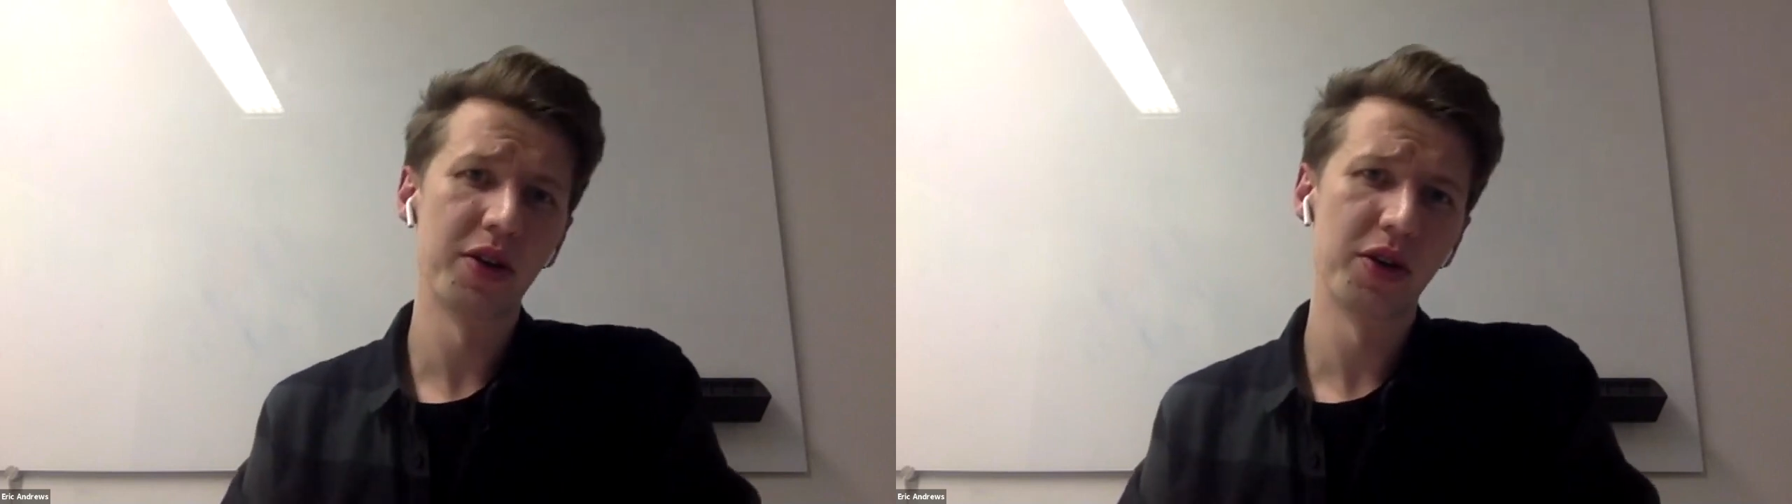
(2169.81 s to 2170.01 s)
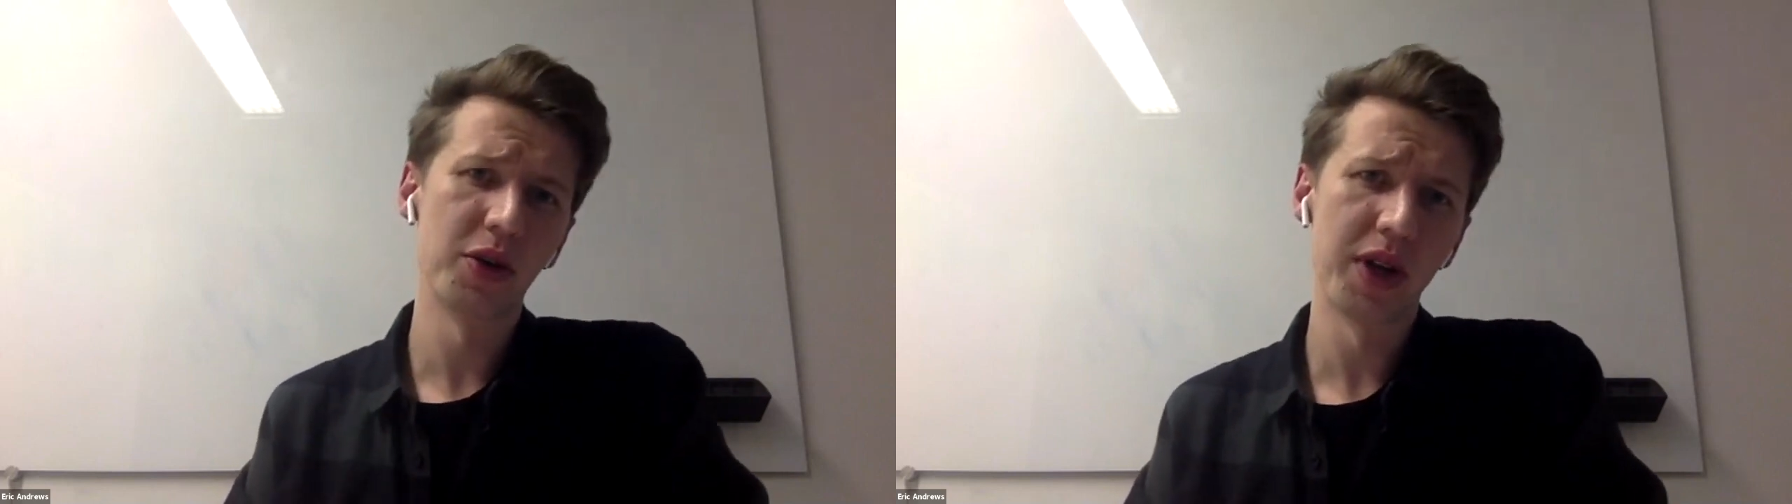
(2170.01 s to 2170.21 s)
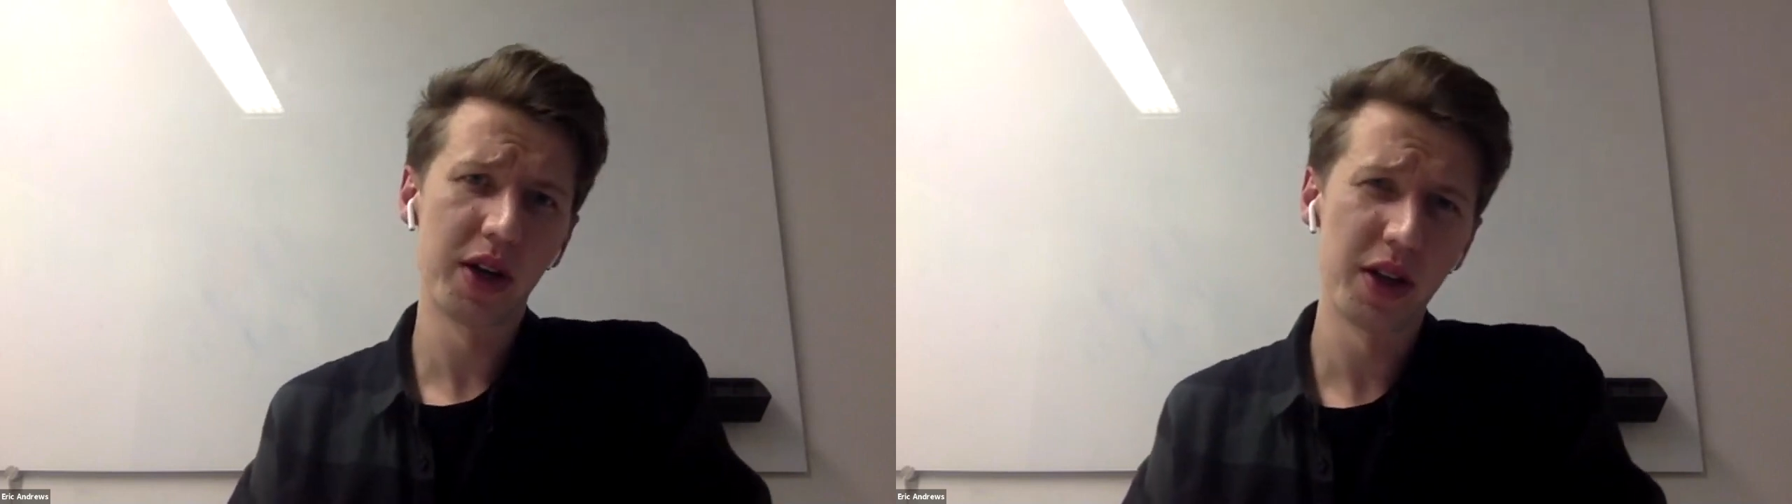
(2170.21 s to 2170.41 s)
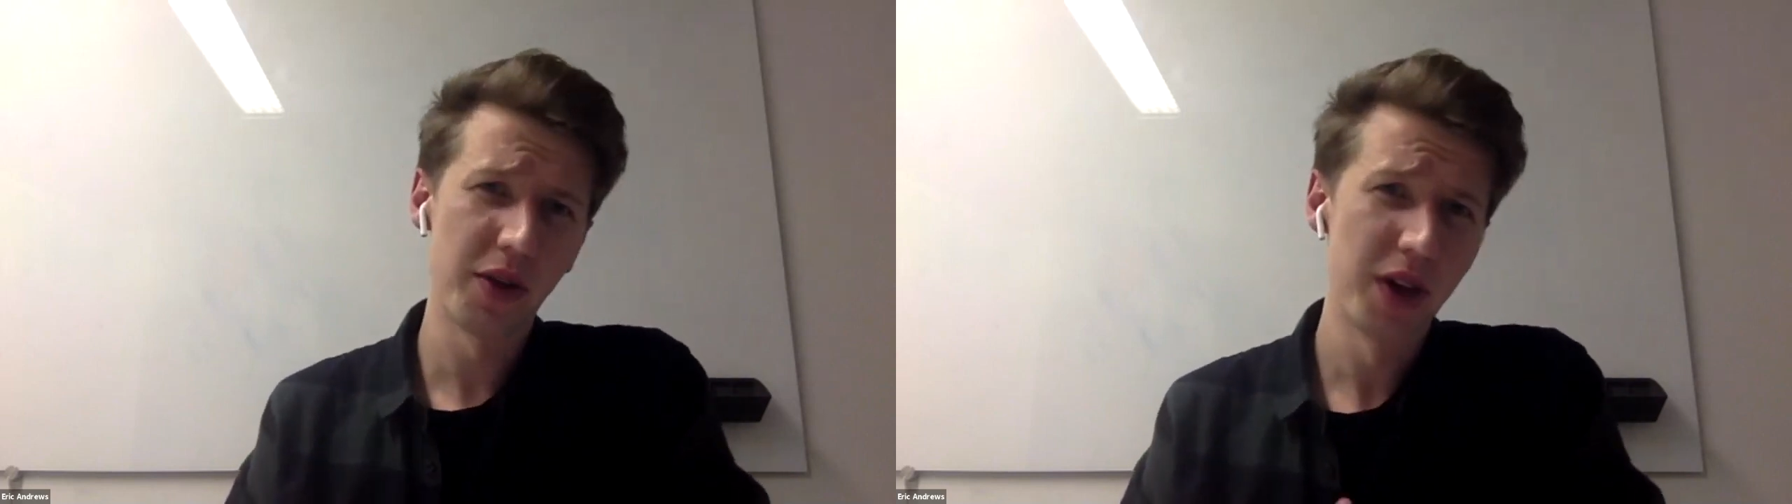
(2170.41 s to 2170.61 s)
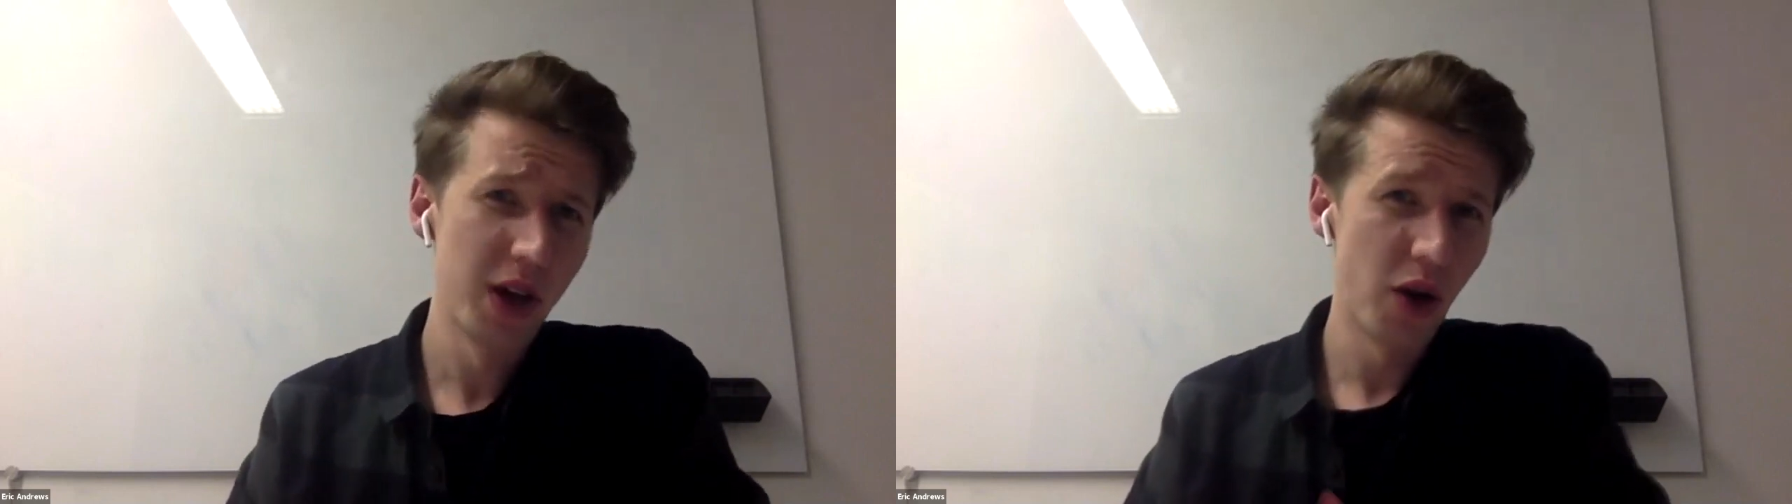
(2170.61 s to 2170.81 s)
and you're doing
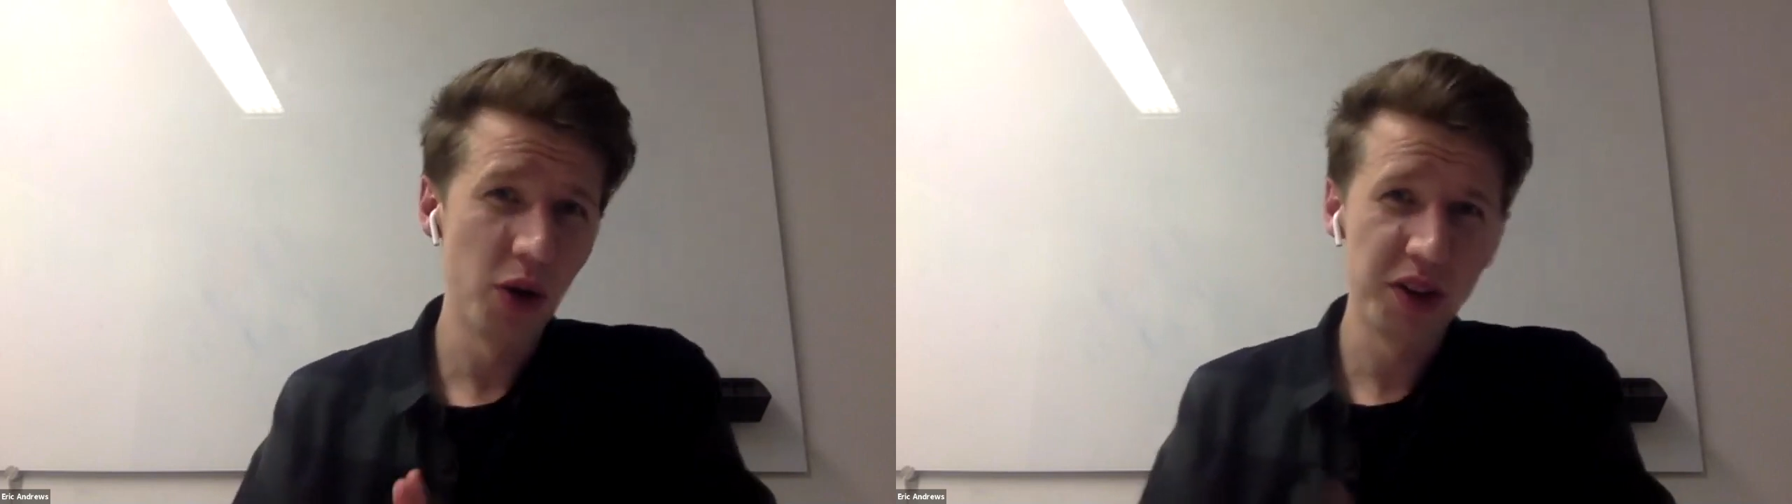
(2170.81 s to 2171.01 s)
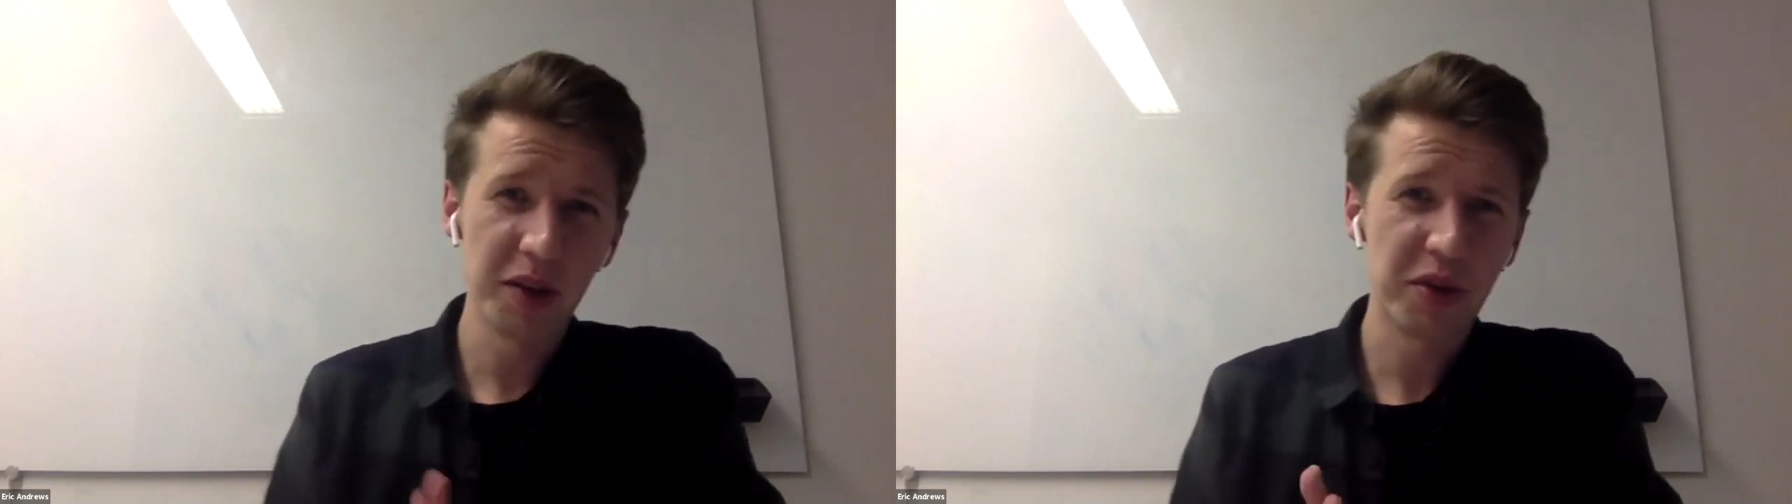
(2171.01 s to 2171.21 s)
kind of only